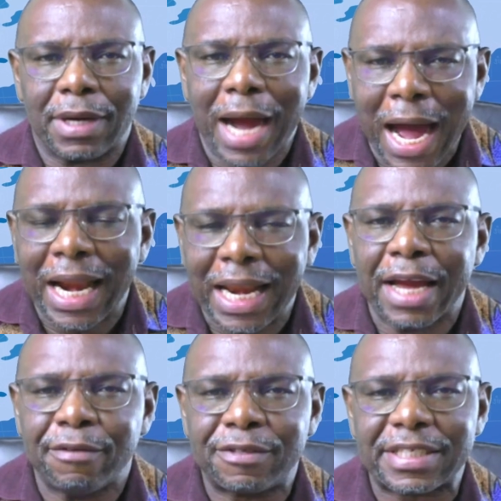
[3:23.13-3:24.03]
our
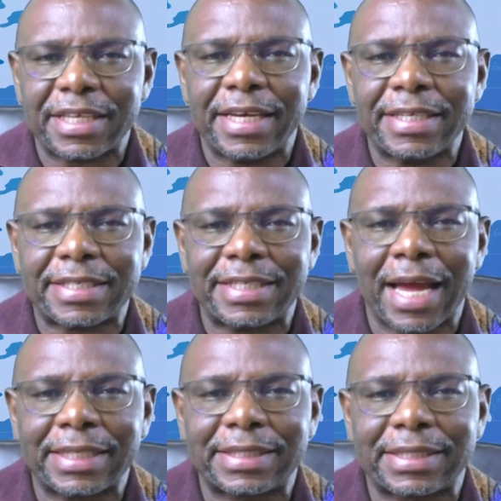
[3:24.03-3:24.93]
lives is
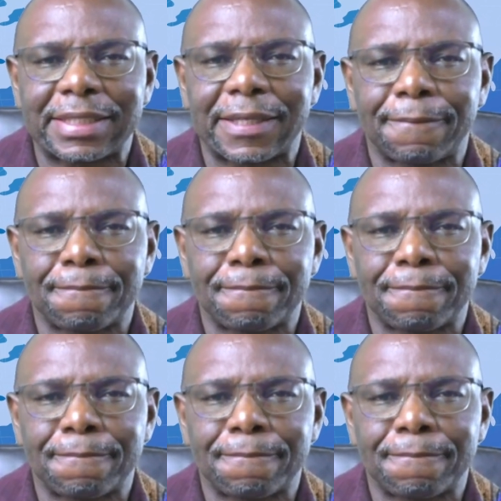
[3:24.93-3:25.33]
that